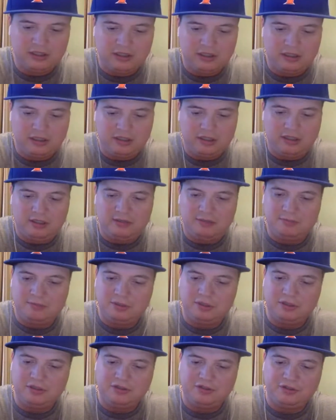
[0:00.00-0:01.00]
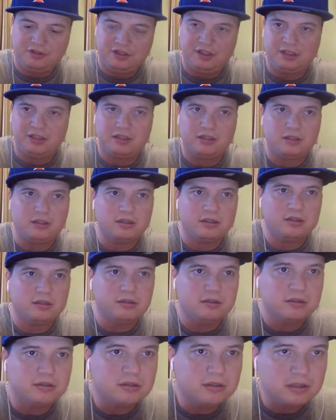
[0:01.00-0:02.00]
Let's see here.
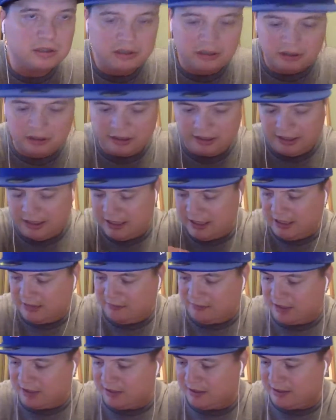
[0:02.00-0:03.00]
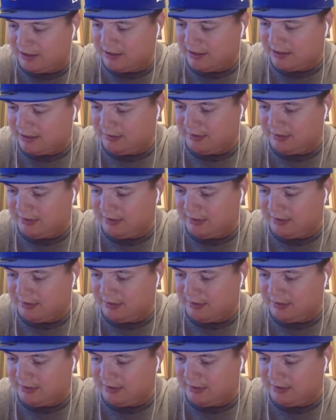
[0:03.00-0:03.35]
Yeah, why not?